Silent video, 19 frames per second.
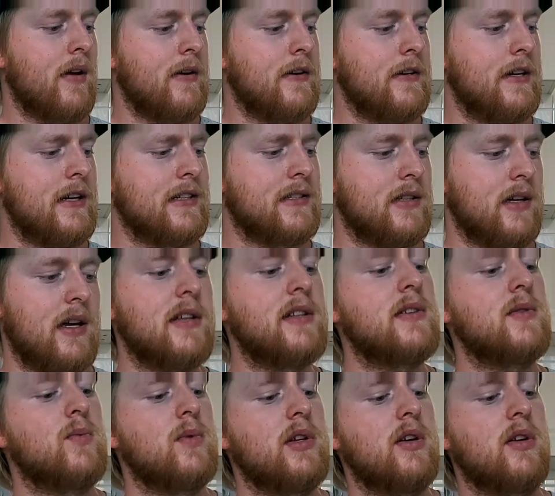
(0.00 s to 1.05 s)
It's nice
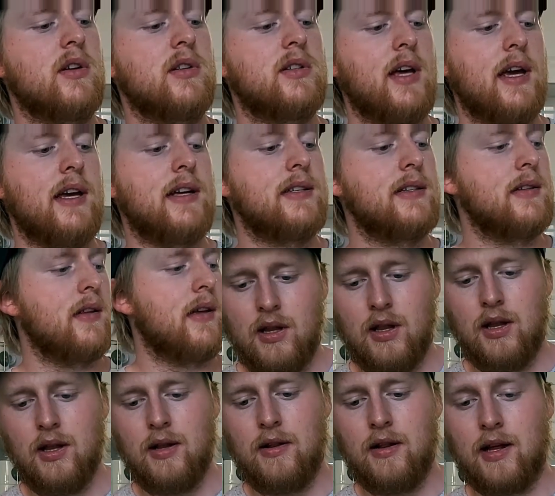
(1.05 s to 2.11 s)
when you can taste like
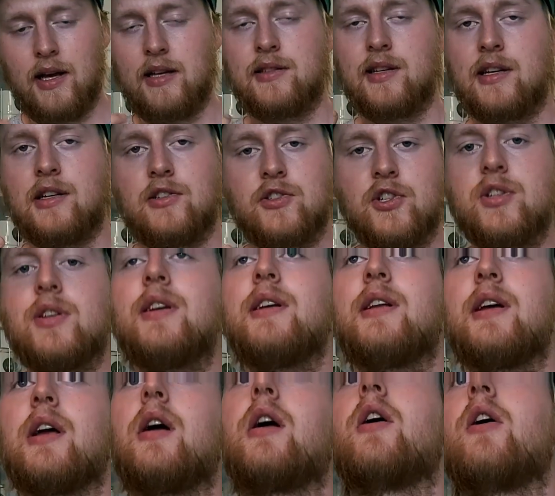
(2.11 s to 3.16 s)
it's like you're just
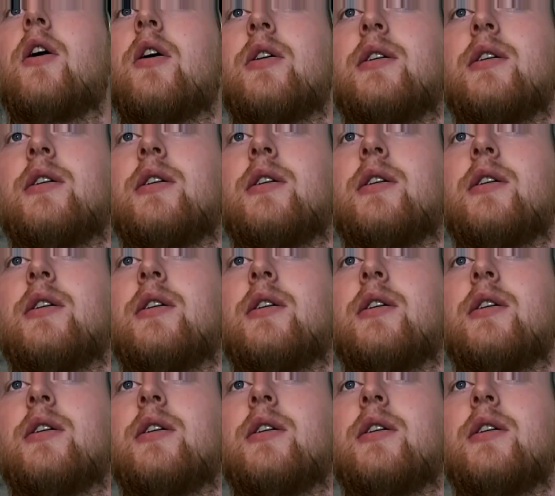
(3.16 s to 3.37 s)
eating a garden.